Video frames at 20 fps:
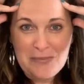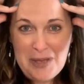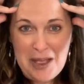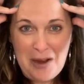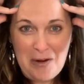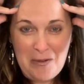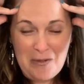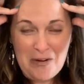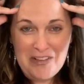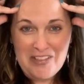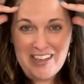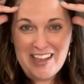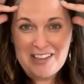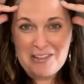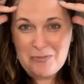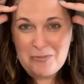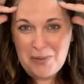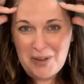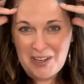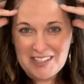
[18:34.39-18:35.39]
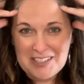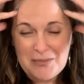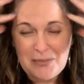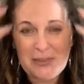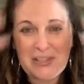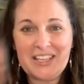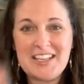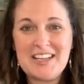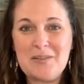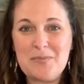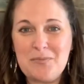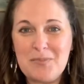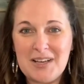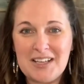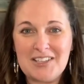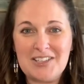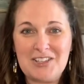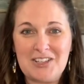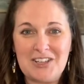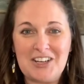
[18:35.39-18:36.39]
power that you possibly can
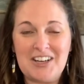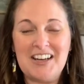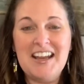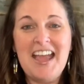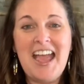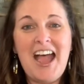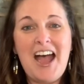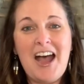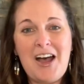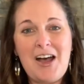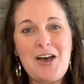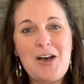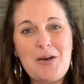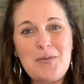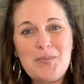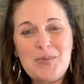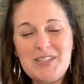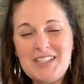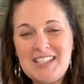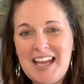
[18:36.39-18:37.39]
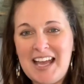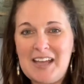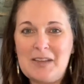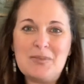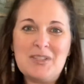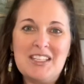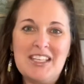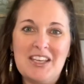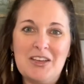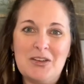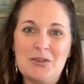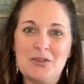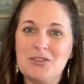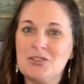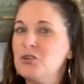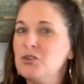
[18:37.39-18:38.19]
muster up type skills.